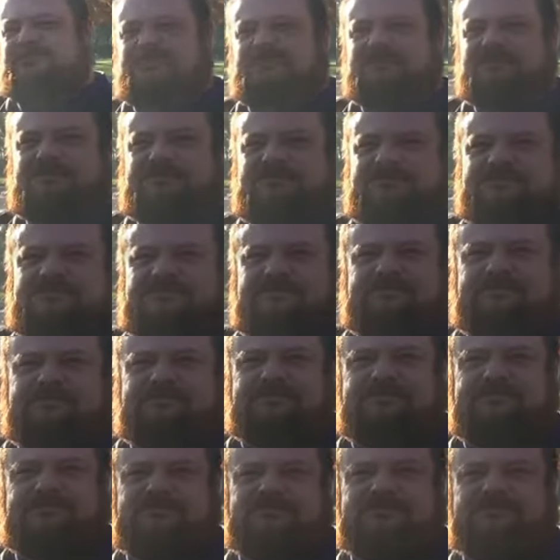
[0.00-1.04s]
This is Kirk
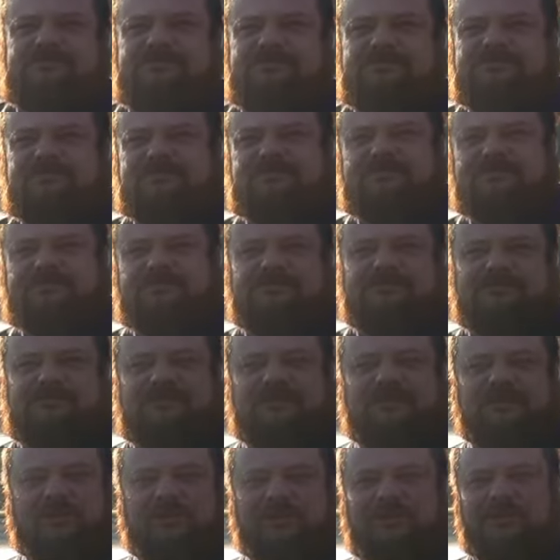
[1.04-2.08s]
from the Eastern Shore.
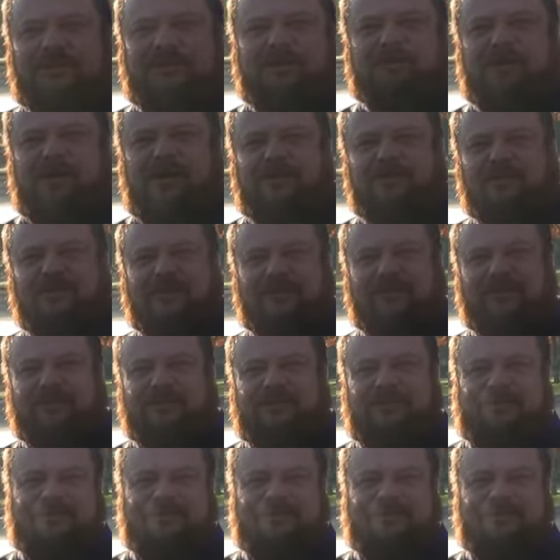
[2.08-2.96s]
Shore Barbecue.